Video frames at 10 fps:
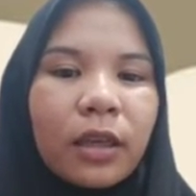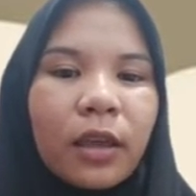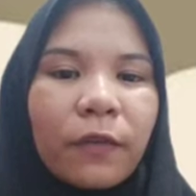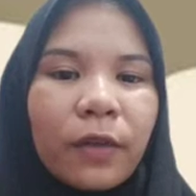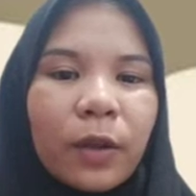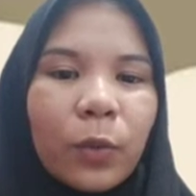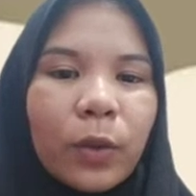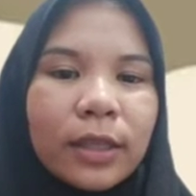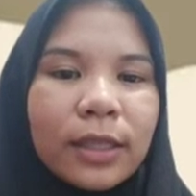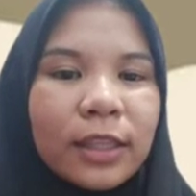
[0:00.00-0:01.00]

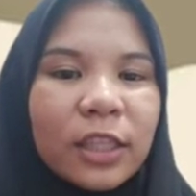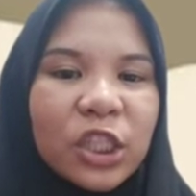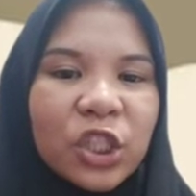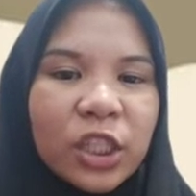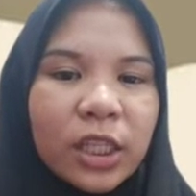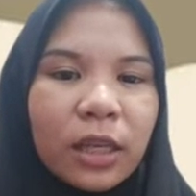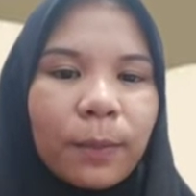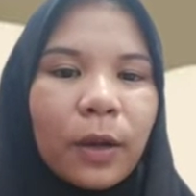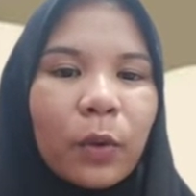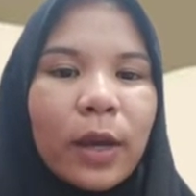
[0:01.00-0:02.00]
Evaluating teaching.
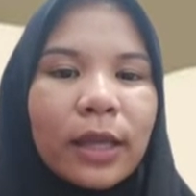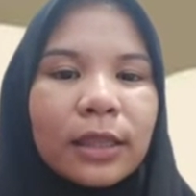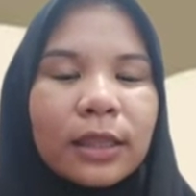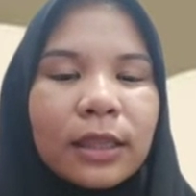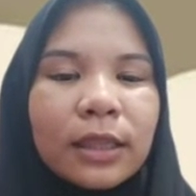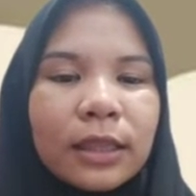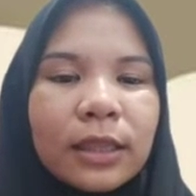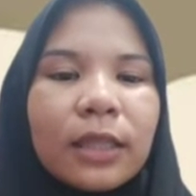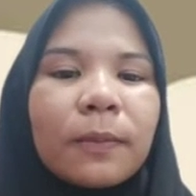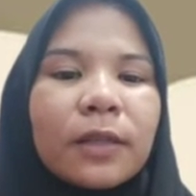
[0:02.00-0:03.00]

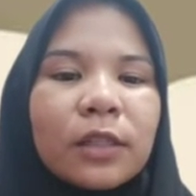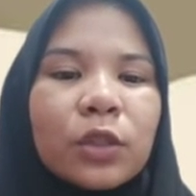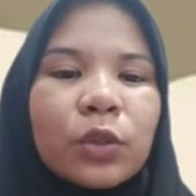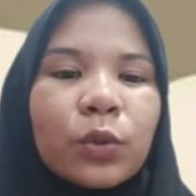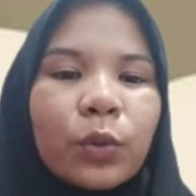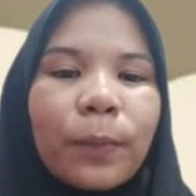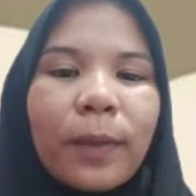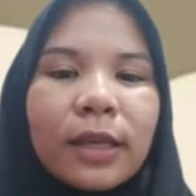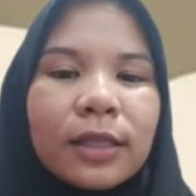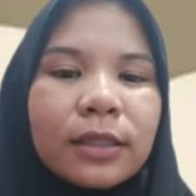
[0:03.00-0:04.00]
Evaluating means to
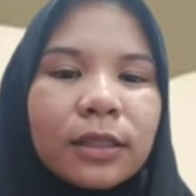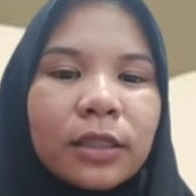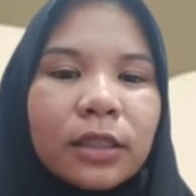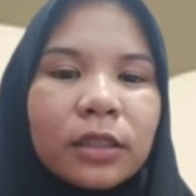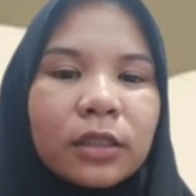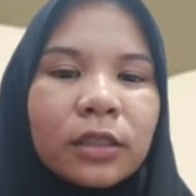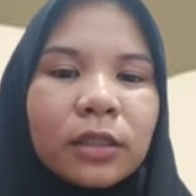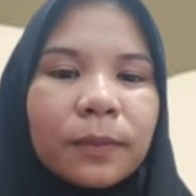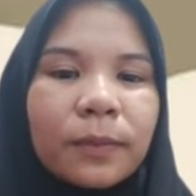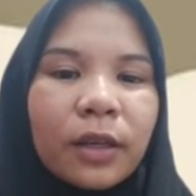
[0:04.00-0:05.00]
make a
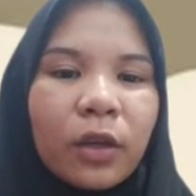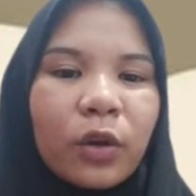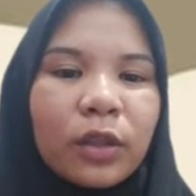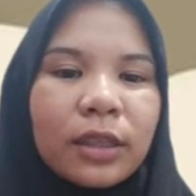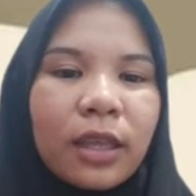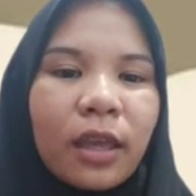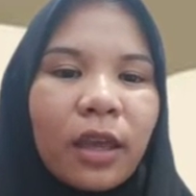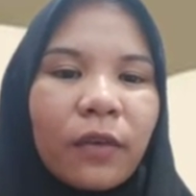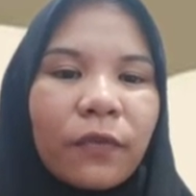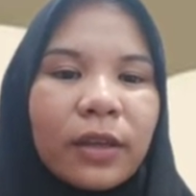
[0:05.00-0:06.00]
judgment on the
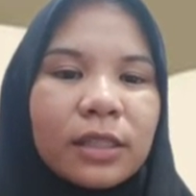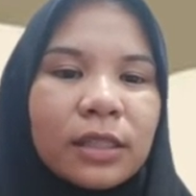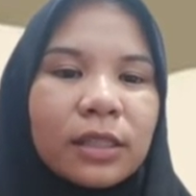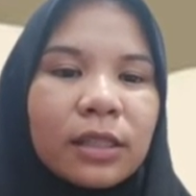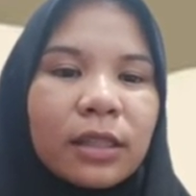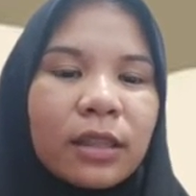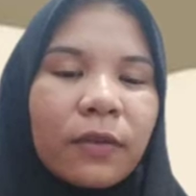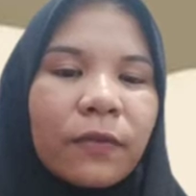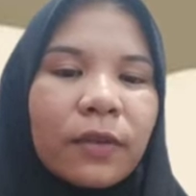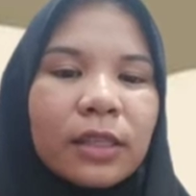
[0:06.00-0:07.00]

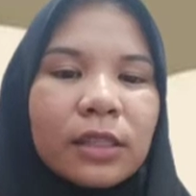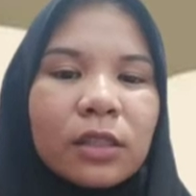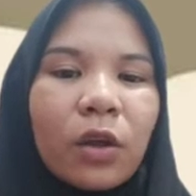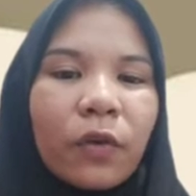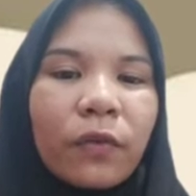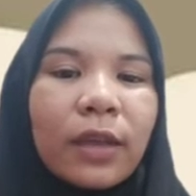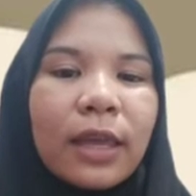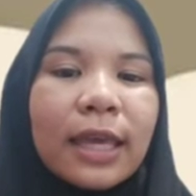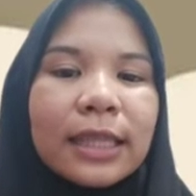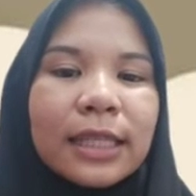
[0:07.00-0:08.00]
effectiveness of
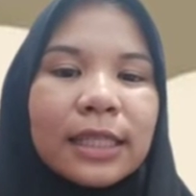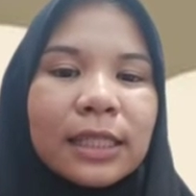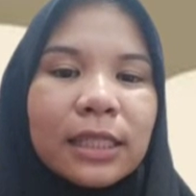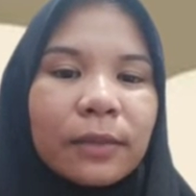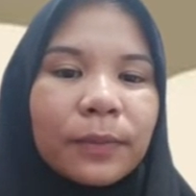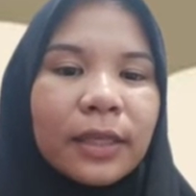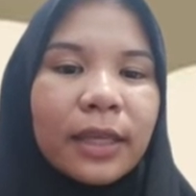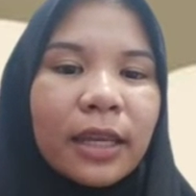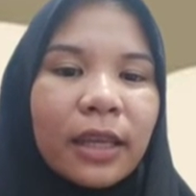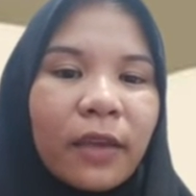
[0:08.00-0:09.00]
teaching.
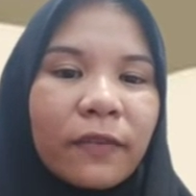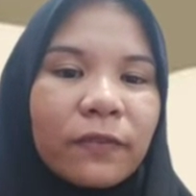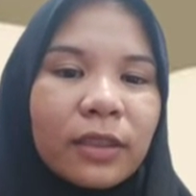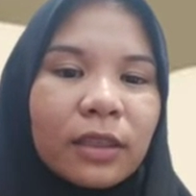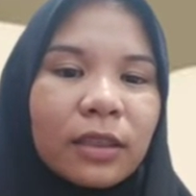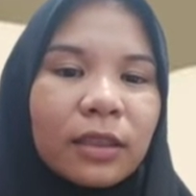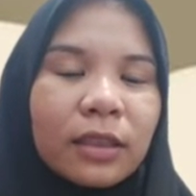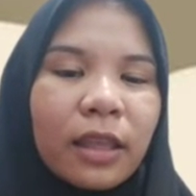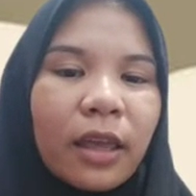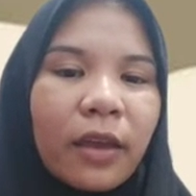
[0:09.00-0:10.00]
Became
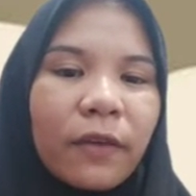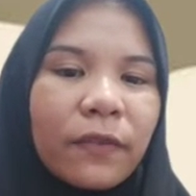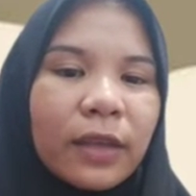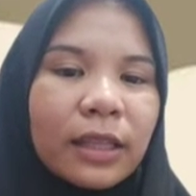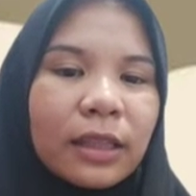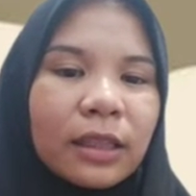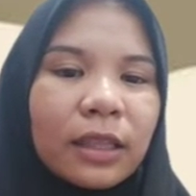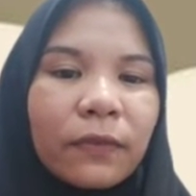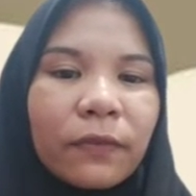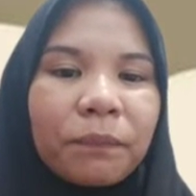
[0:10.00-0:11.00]

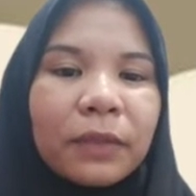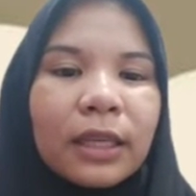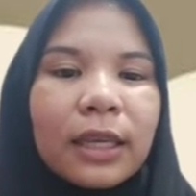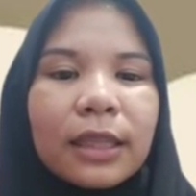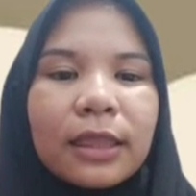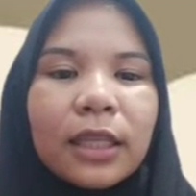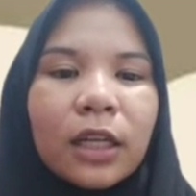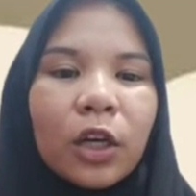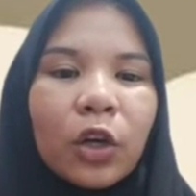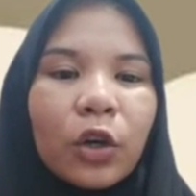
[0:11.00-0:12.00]
effective in
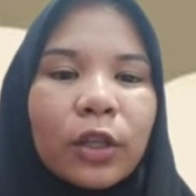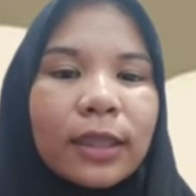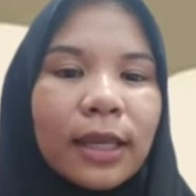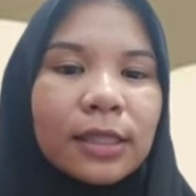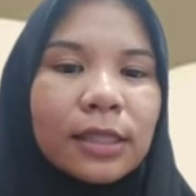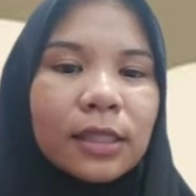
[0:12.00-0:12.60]
the context